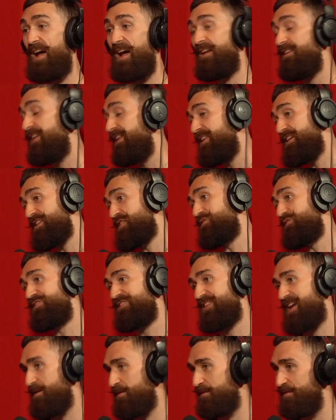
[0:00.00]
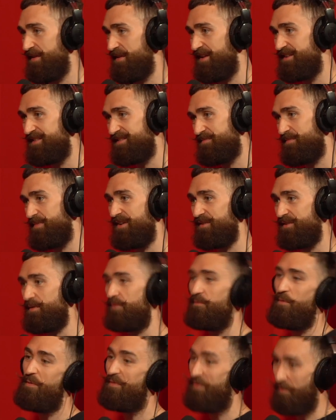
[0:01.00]
I'll let you start with this, because
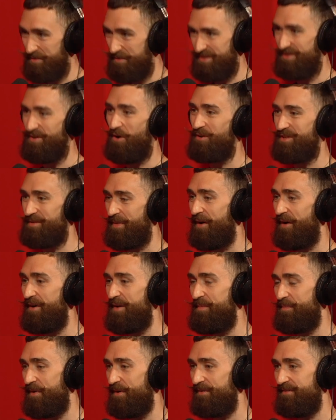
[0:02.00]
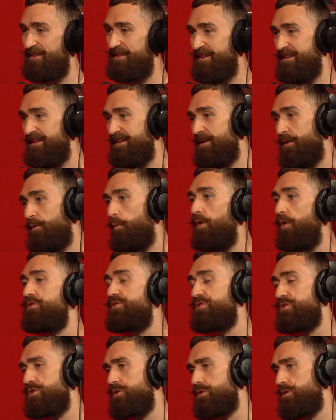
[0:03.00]
we've obviously talked about it. But
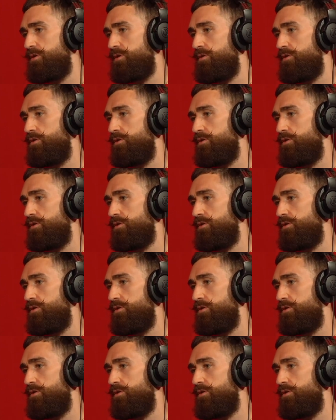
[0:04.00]
what's